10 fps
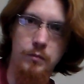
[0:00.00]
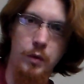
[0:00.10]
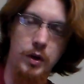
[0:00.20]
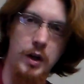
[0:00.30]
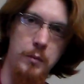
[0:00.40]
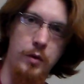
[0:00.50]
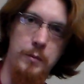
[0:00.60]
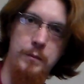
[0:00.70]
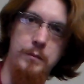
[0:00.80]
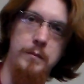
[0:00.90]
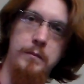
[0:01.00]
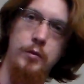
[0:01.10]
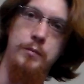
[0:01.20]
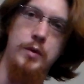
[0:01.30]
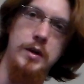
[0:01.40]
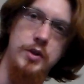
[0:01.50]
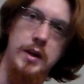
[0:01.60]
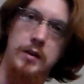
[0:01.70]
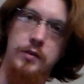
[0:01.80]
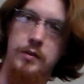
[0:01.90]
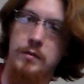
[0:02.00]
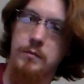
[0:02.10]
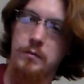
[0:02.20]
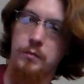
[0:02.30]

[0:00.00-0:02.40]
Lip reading: working on more projects,